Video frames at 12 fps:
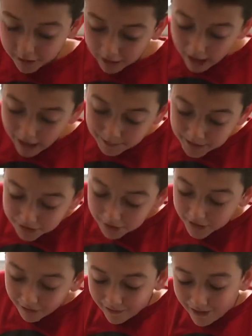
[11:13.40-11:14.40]
I've been
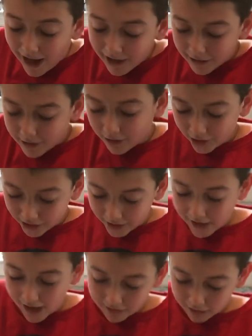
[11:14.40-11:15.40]
doing a lot of
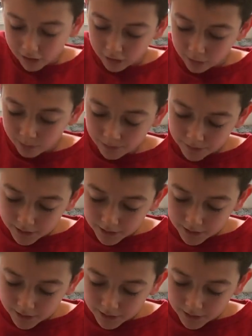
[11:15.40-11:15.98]
cooking at home.